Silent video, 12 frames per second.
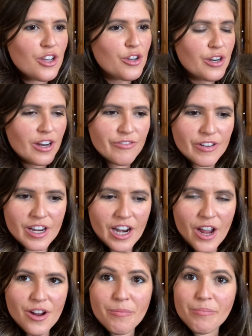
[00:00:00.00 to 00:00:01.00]
Could I figure it
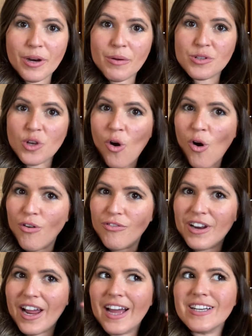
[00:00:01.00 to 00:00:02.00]
out? But it was off
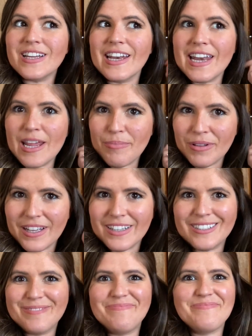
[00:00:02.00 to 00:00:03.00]
and I had to enable it